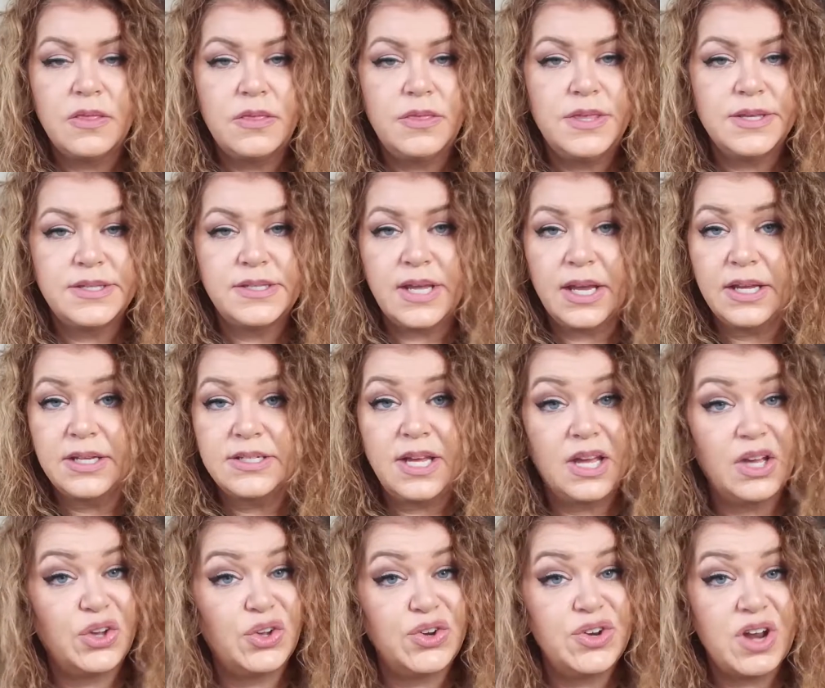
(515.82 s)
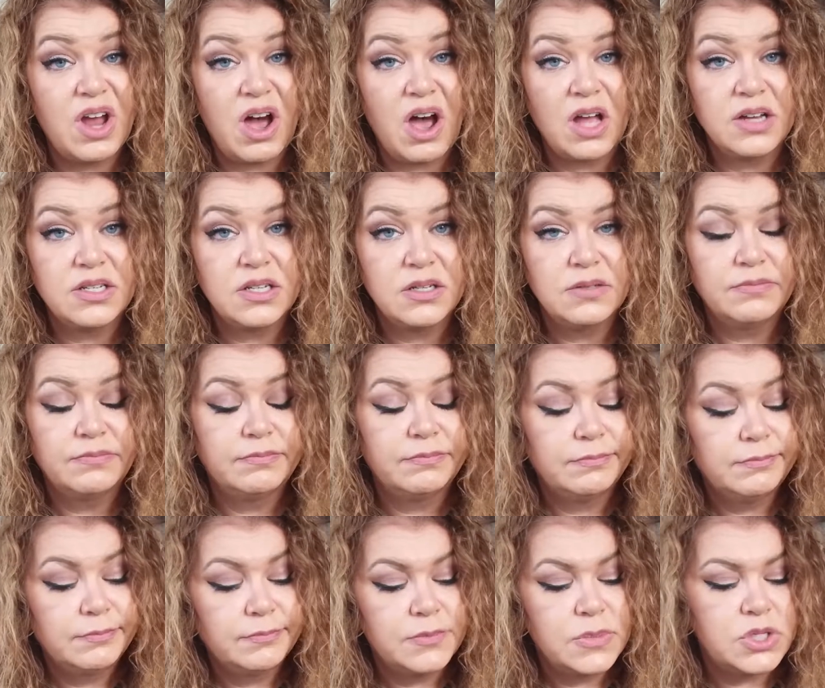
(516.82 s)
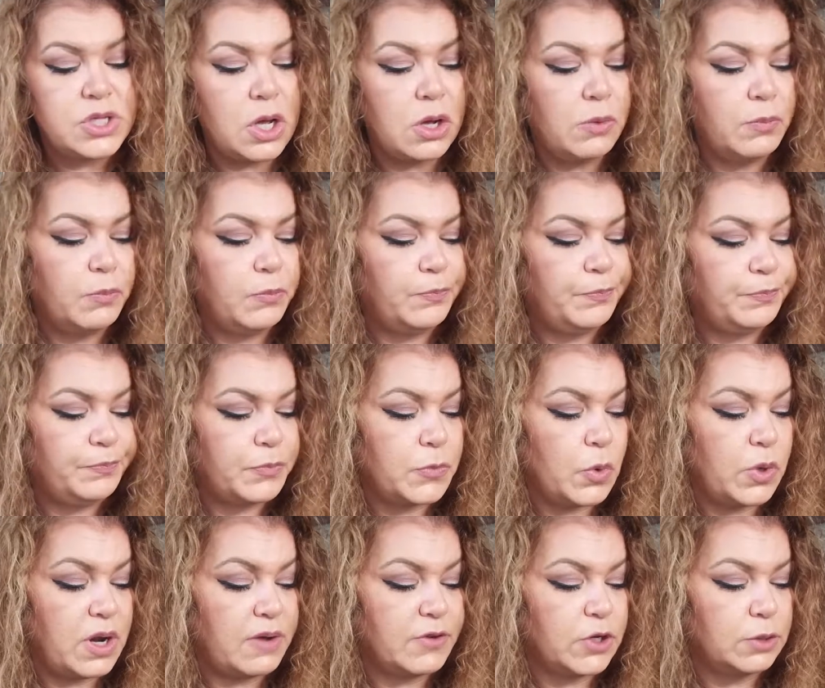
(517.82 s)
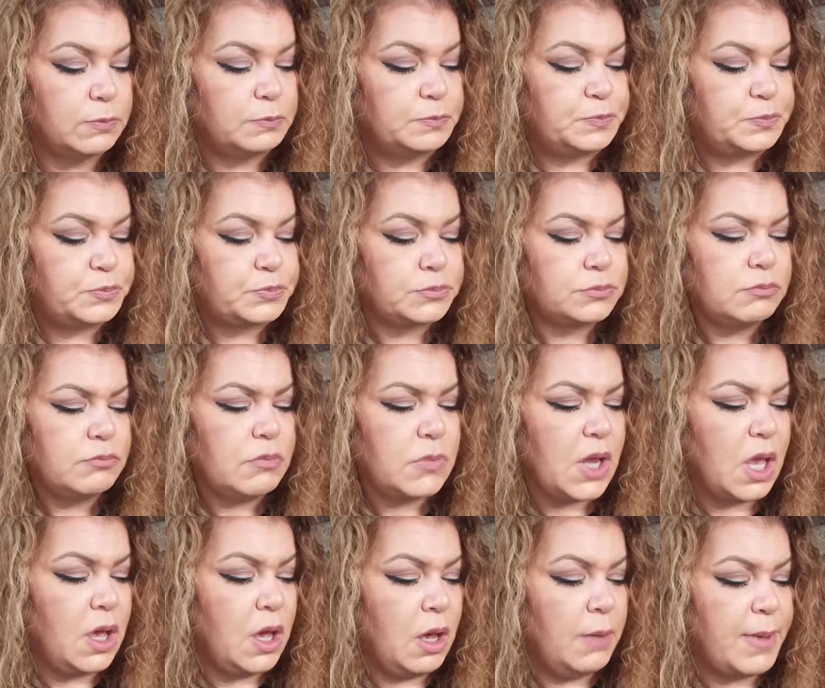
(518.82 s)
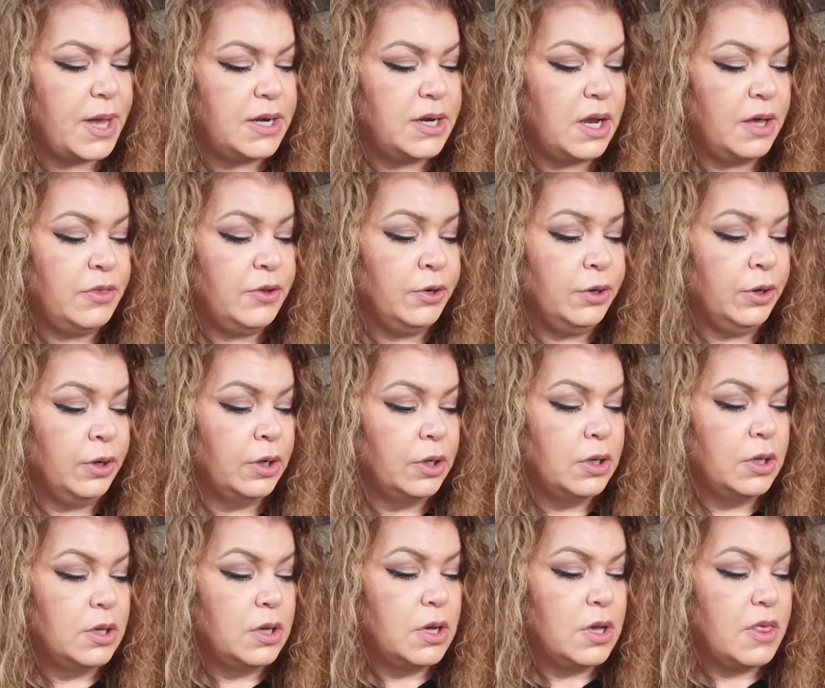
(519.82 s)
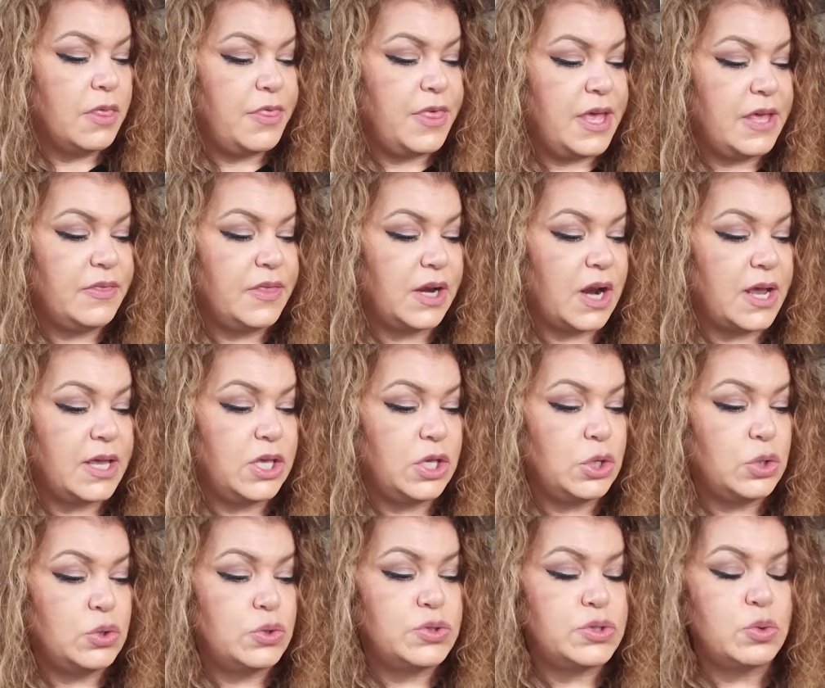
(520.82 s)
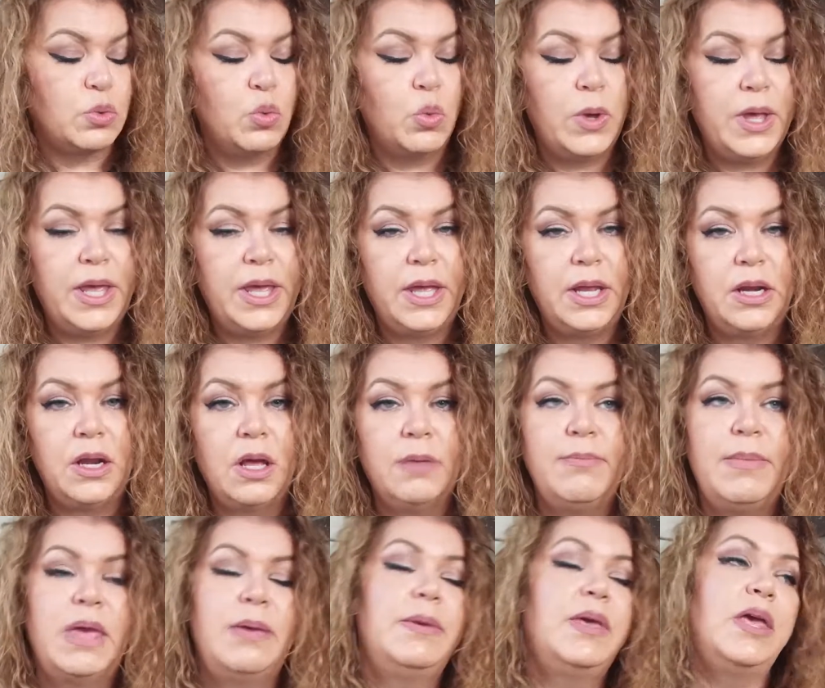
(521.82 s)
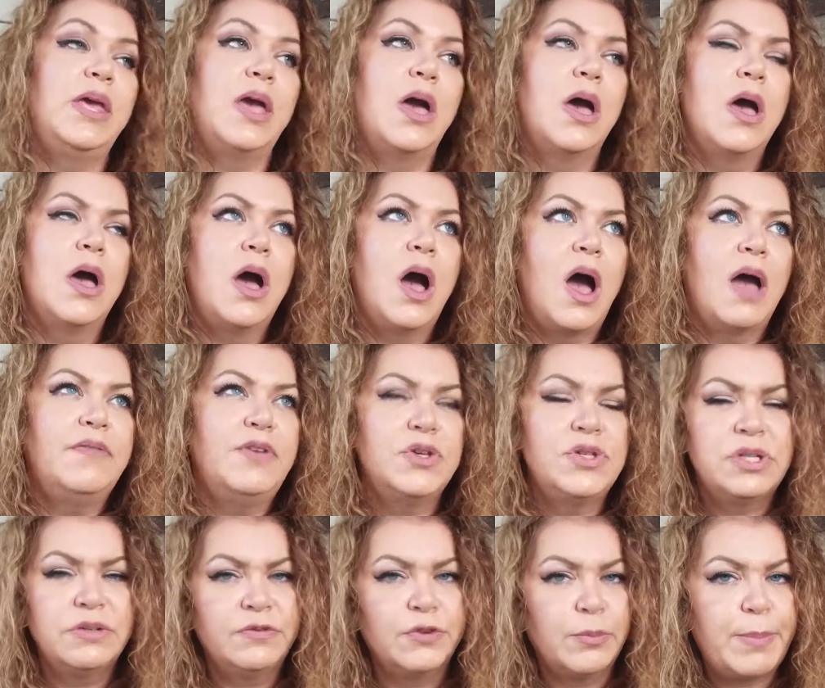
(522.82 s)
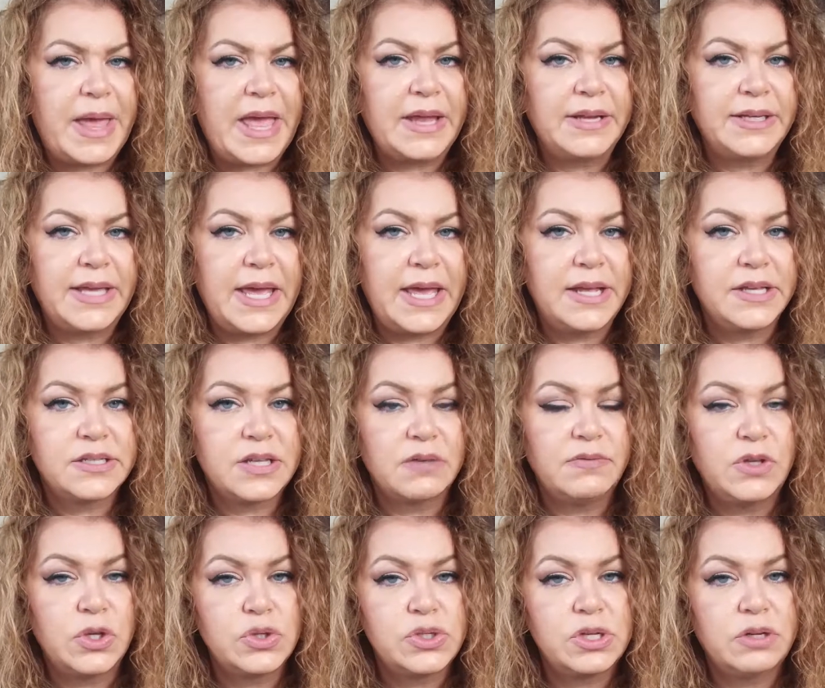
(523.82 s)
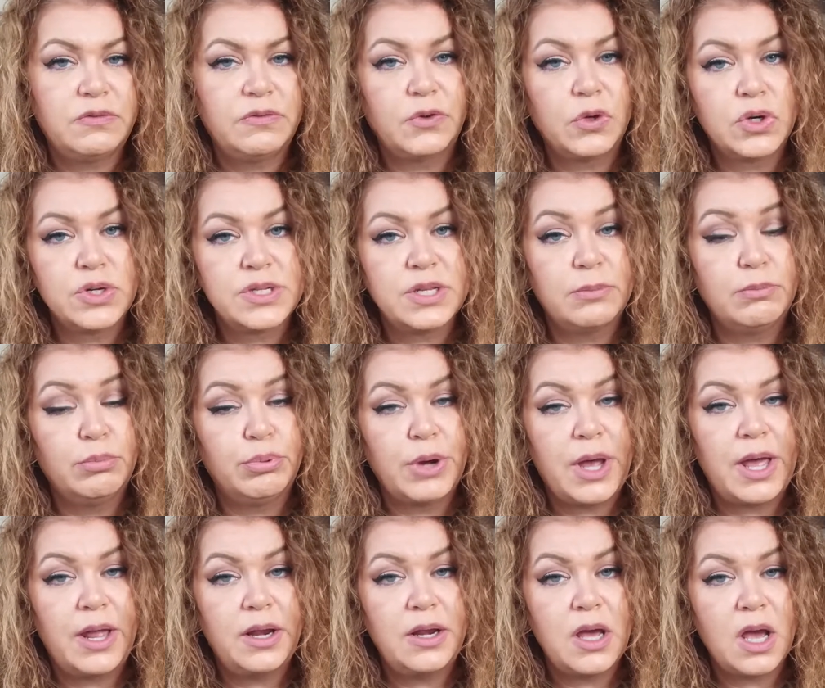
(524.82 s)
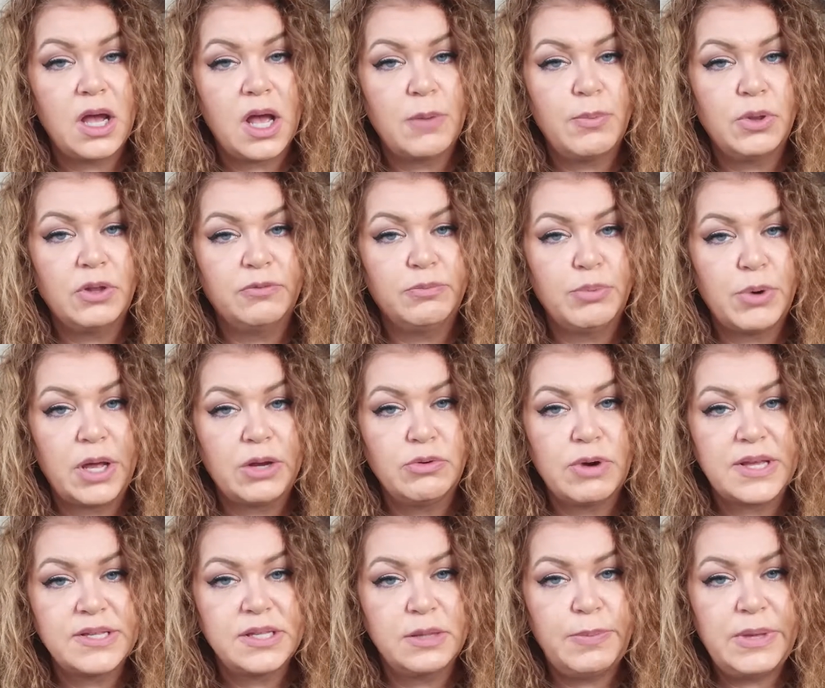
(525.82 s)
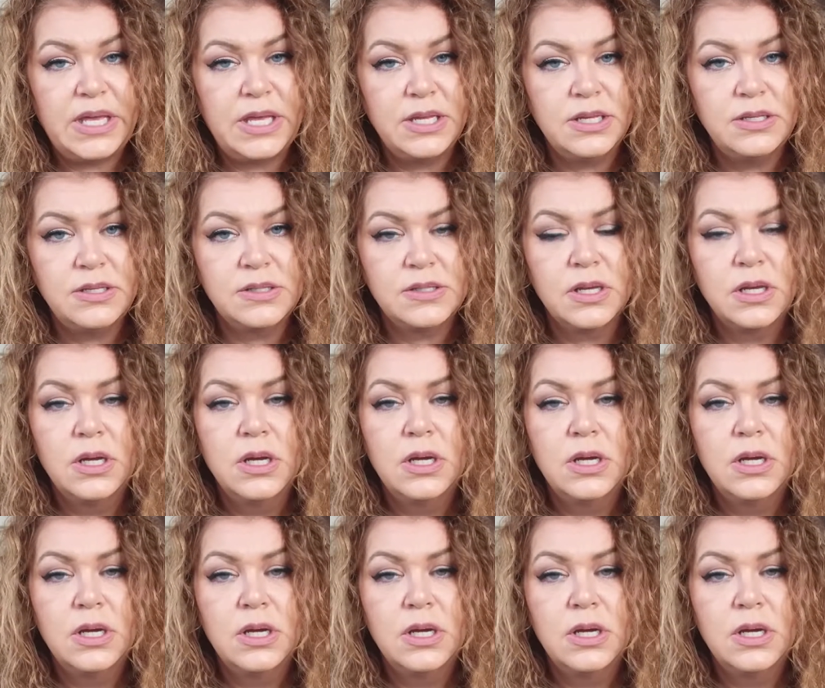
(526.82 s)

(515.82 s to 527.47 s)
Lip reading: The second day I could not. So, whatever. Another thing that I use when I've used it for pancakes, I've used it for some bread, a couple of bread recipes.